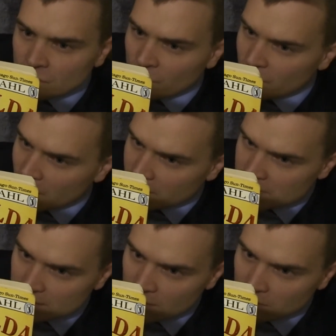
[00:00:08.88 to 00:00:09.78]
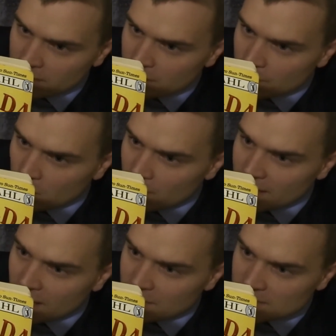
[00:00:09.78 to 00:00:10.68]
Very slowly, the boy
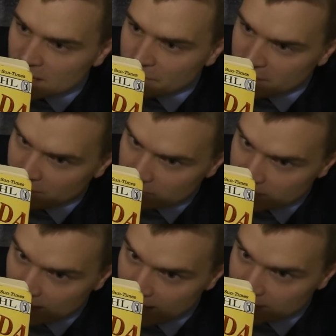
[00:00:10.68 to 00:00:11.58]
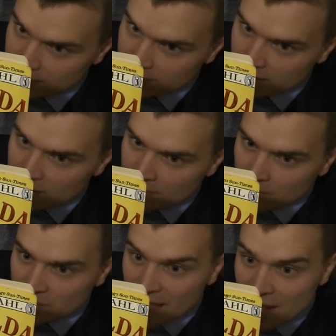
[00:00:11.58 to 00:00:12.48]
cut himself another slice
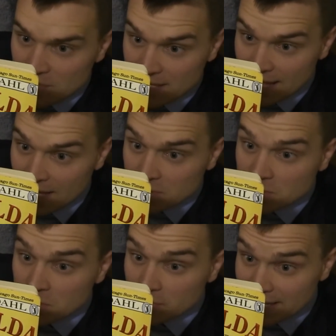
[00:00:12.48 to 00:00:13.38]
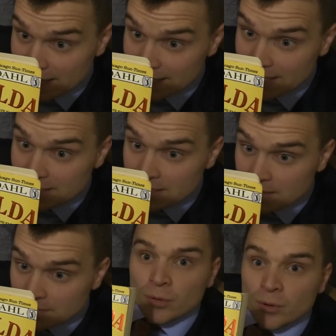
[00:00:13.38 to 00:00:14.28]
and began to eat it.
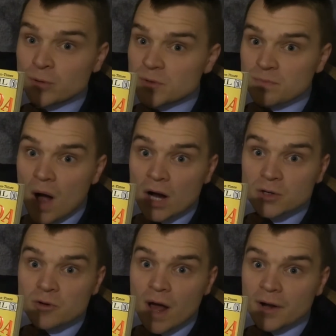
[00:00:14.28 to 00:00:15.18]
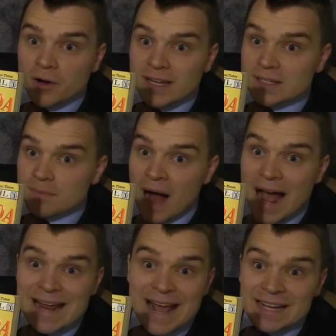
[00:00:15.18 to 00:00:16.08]
Bruce Bogtrotter is
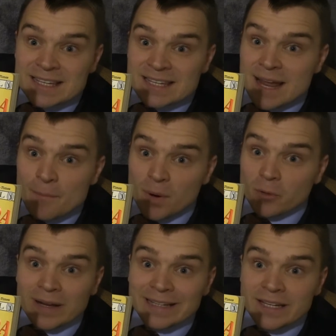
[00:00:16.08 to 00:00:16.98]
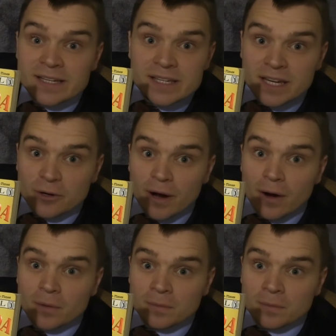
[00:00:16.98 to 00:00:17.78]
my extemporaneous hero.